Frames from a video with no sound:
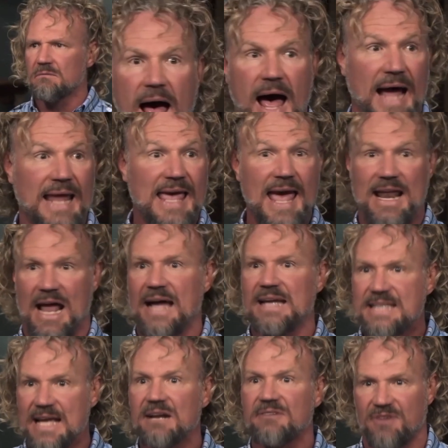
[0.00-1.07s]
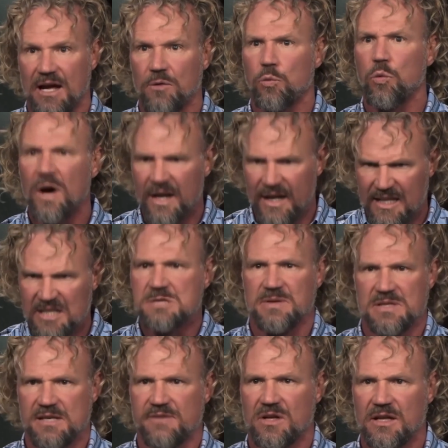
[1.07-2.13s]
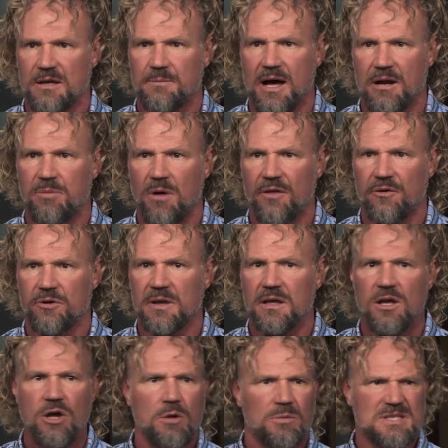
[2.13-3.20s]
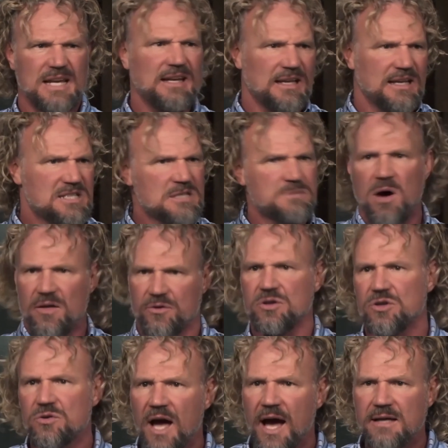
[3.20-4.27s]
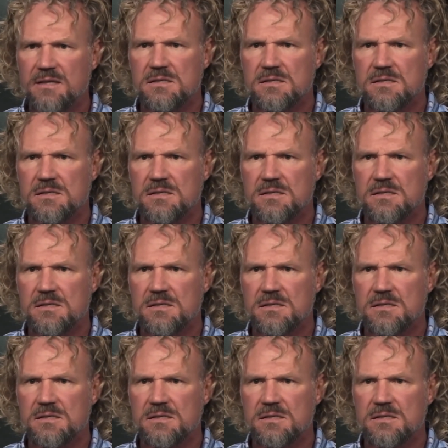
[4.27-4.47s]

I can't identify what it is specifically about it bothering me. I was like, is this bothering you guys?